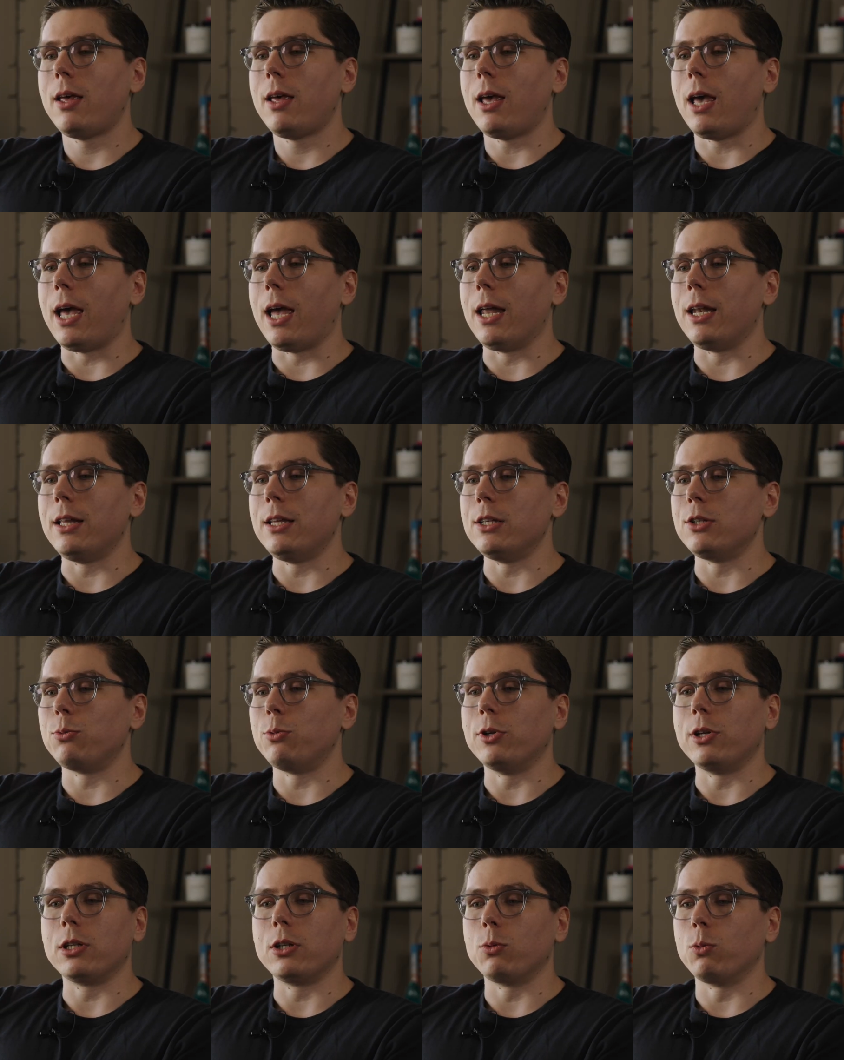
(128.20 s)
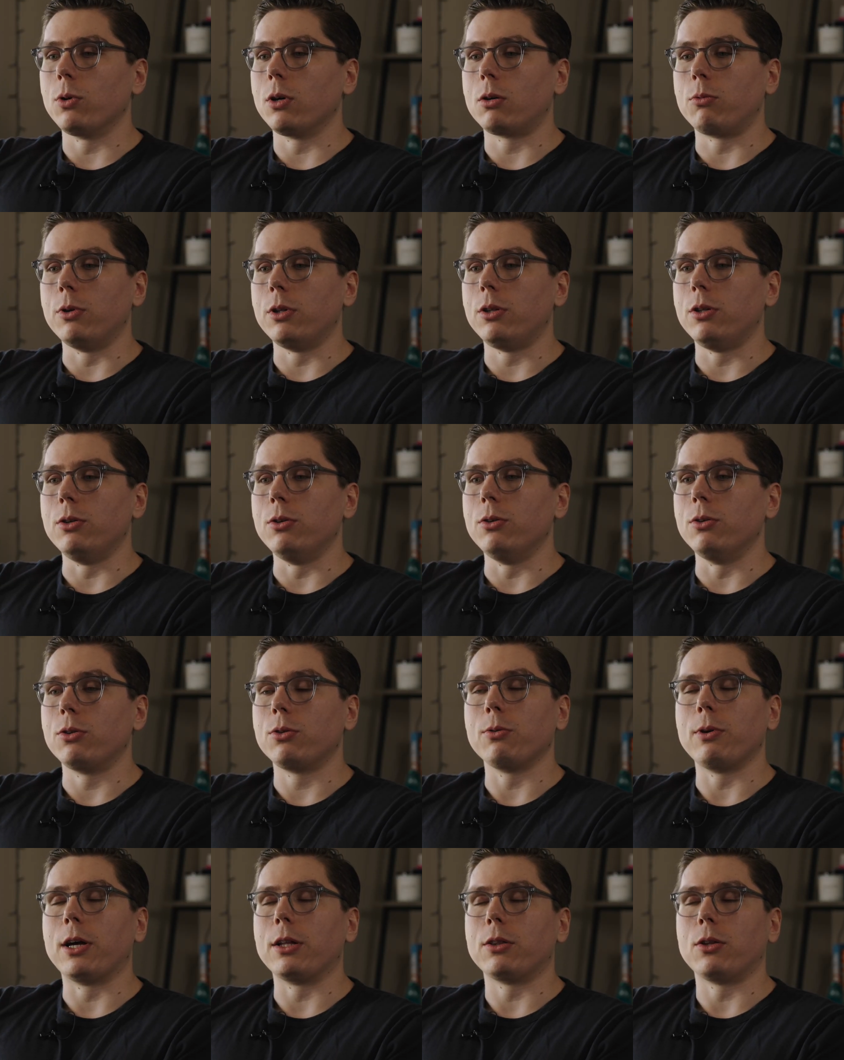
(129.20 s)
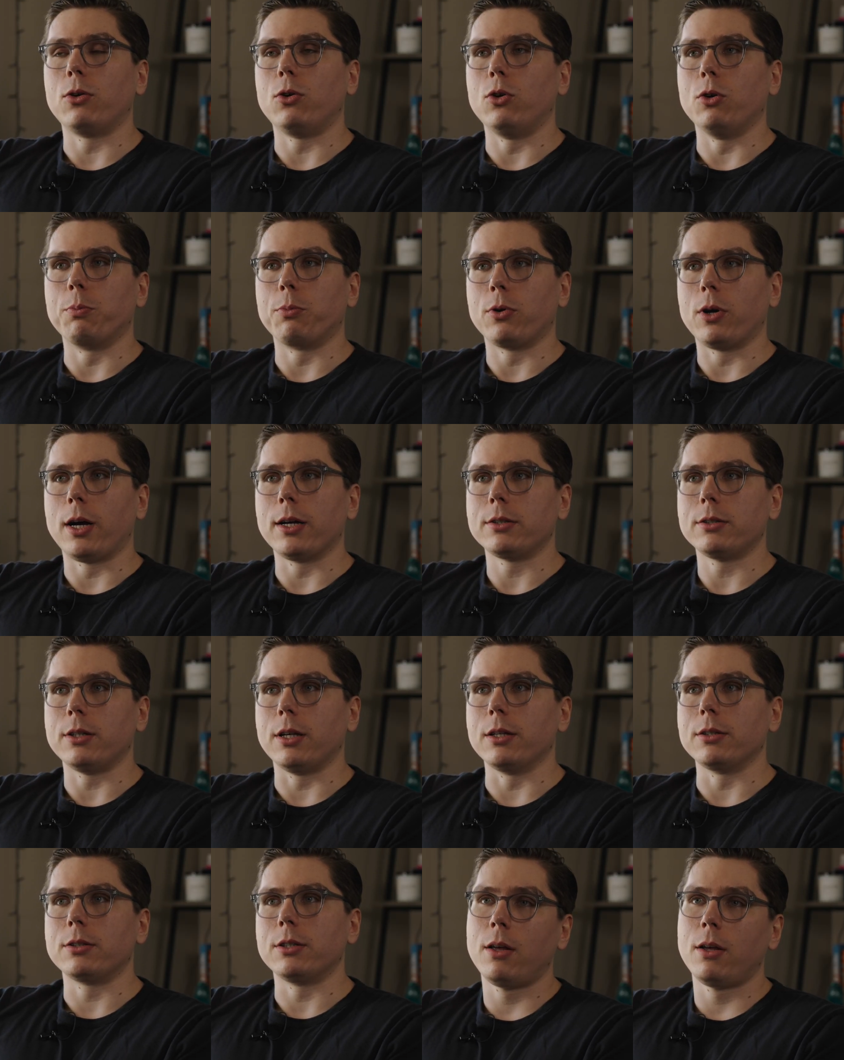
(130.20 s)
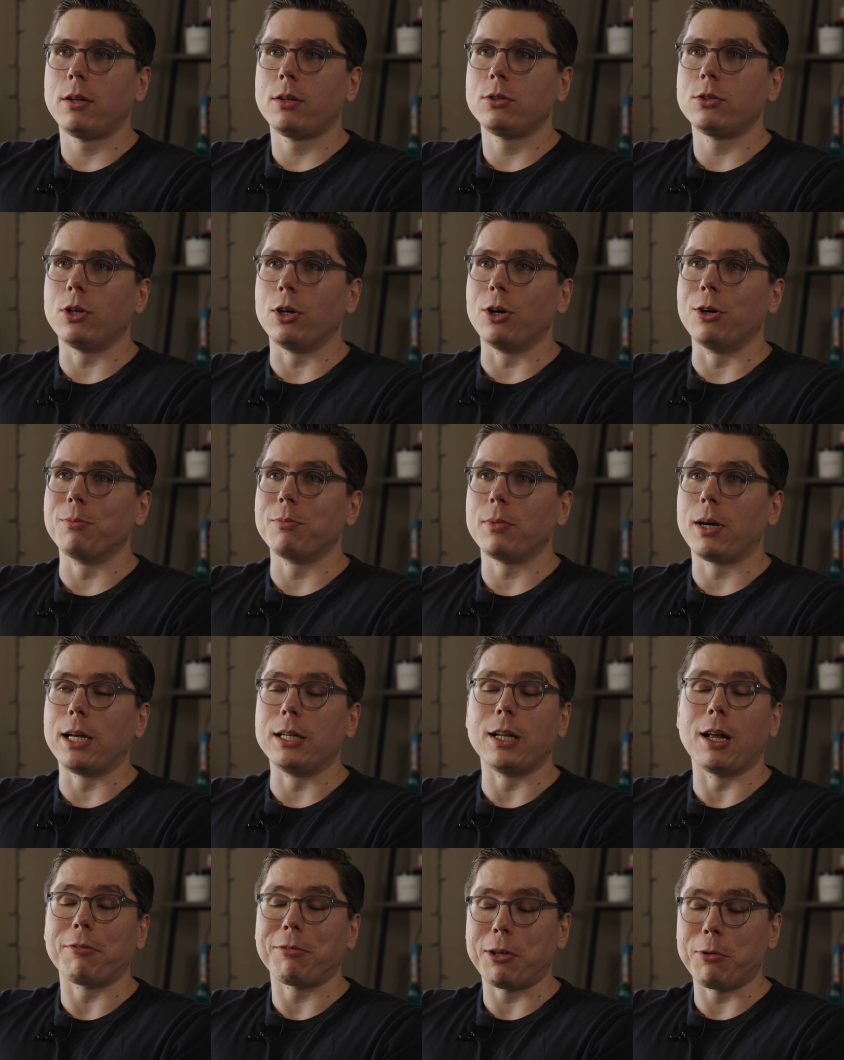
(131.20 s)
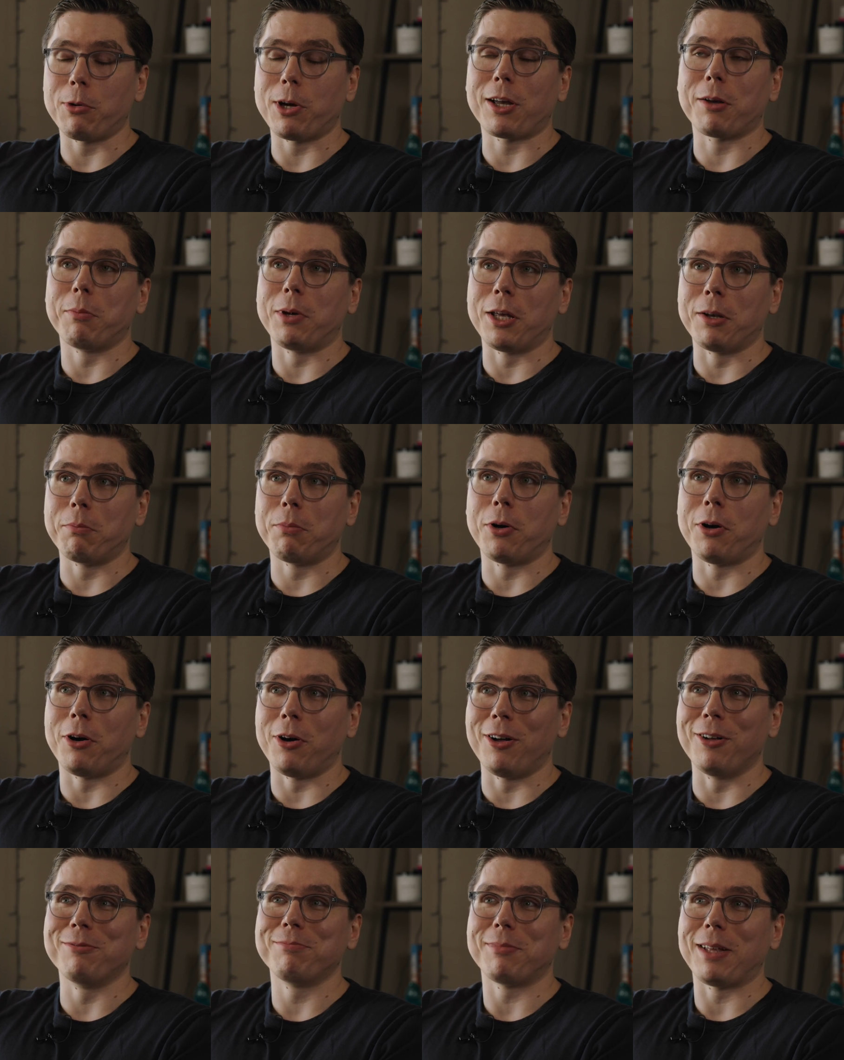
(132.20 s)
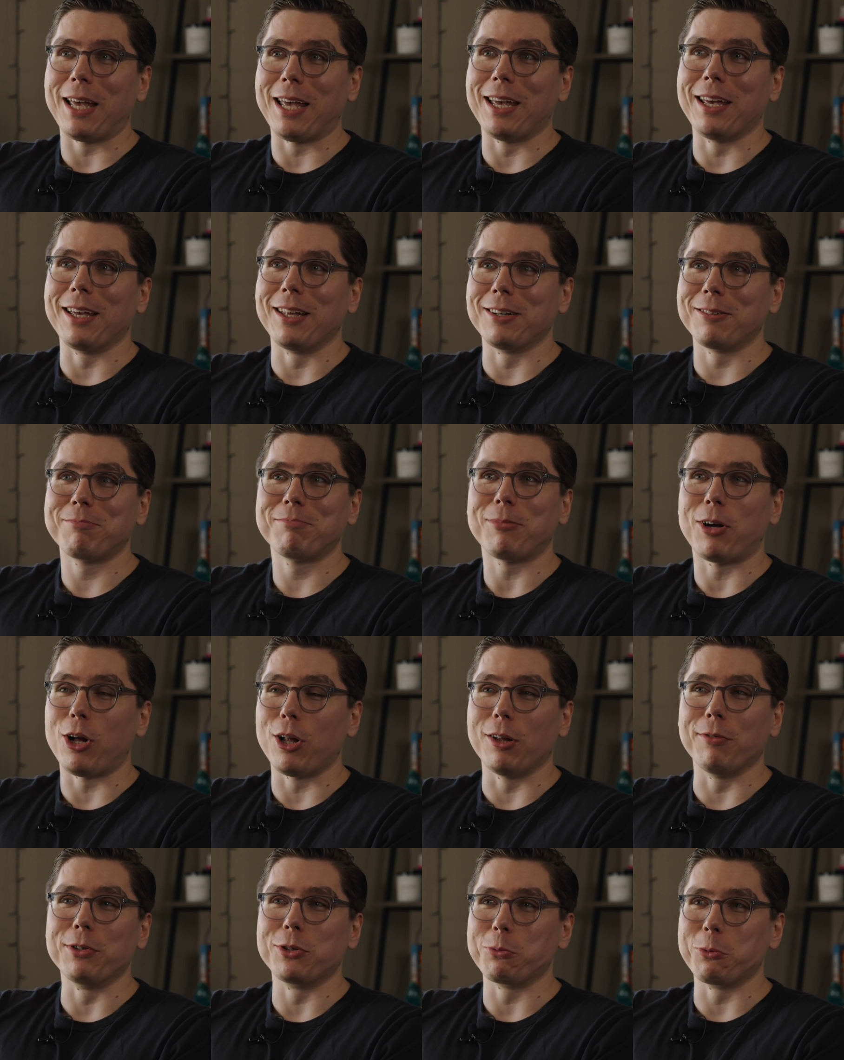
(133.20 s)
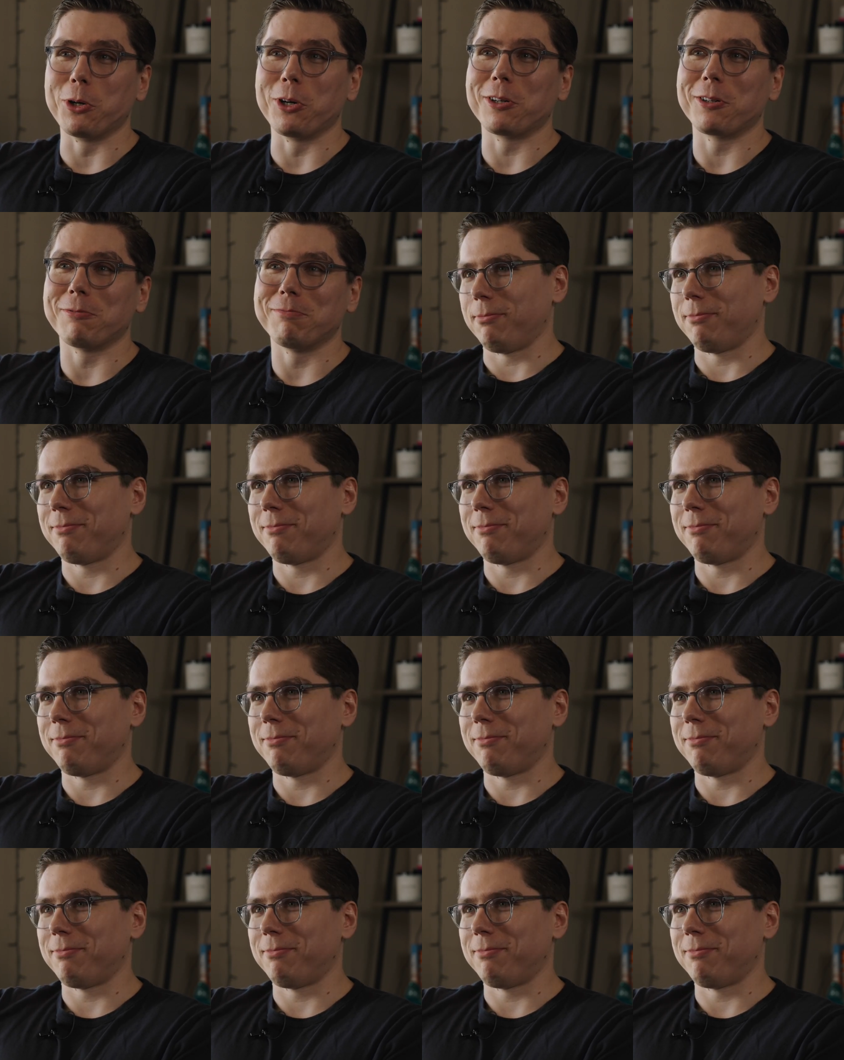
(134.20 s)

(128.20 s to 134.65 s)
And he's willing to work with you throughout the whole process. So I definitely recommend Paul and all of his work.